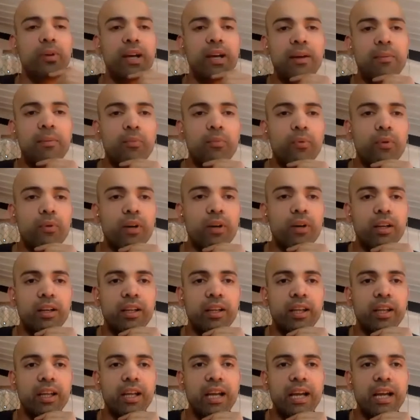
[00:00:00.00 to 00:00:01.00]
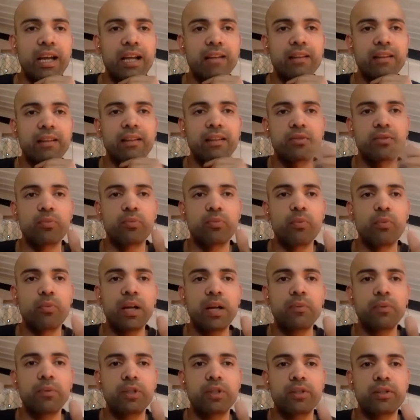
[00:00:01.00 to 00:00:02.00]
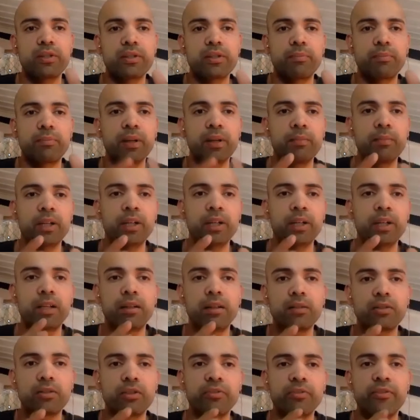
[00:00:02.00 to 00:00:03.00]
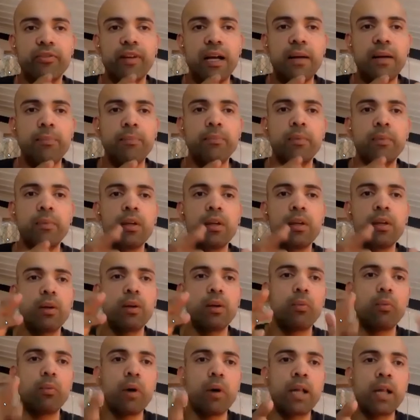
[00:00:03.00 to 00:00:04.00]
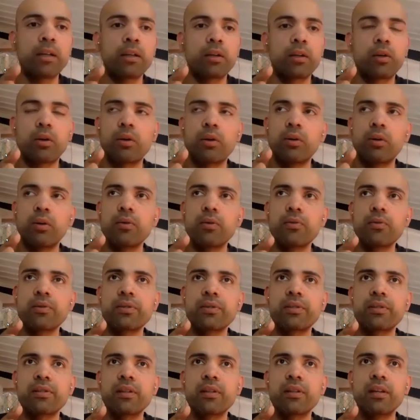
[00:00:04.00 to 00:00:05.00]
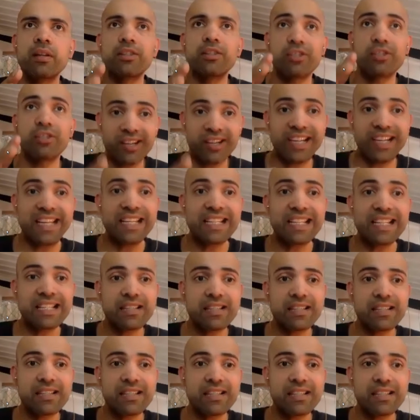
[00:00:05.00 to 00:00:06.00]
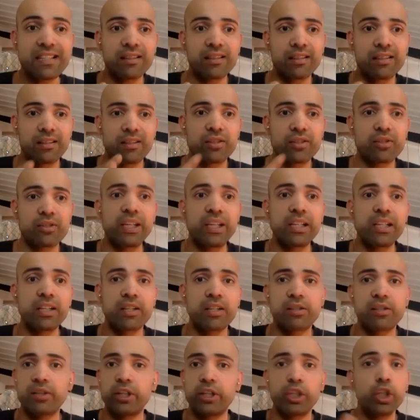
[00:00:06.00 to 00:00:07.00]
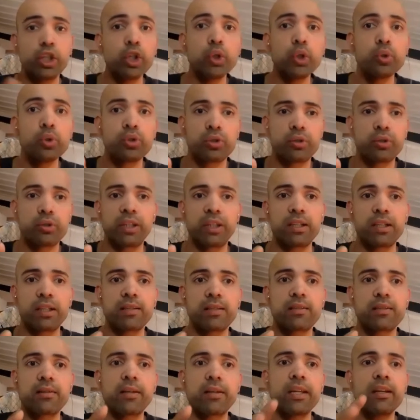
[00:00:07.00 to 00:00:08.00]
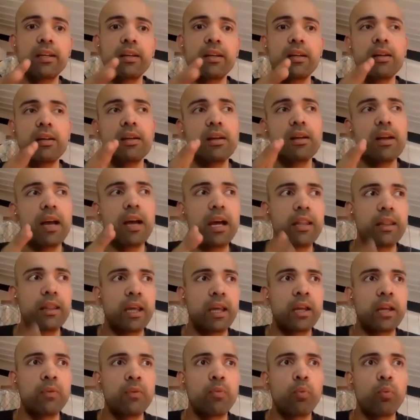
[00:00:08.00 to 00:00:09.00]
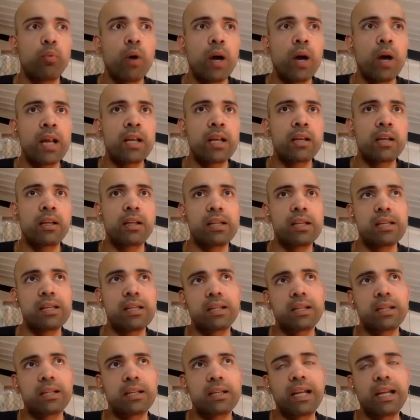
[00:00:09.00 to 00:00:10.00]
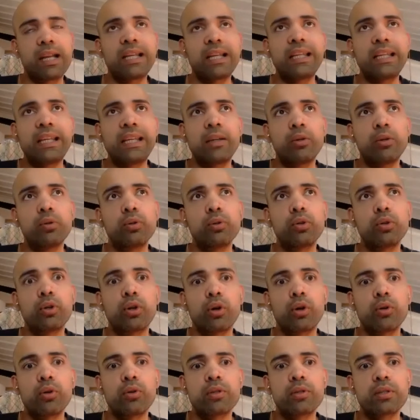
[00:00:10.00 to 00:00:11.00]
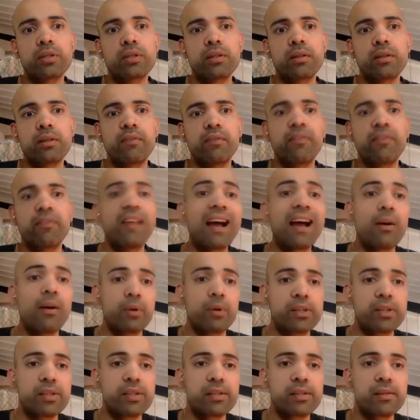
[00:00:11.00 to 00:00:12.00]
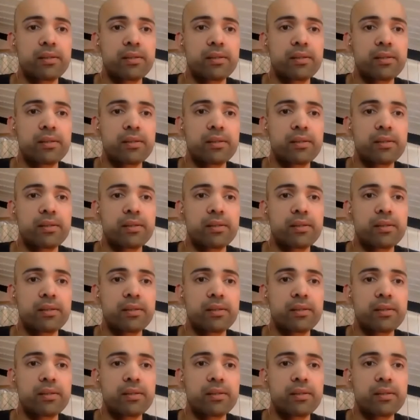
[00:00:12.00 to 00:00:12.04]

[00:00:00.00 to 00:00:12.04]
I'm working at. There's one which is a permaculture farm. One grows trees. It's a tree nursery, huge tree nursery. And then one is a lady who grows flowers.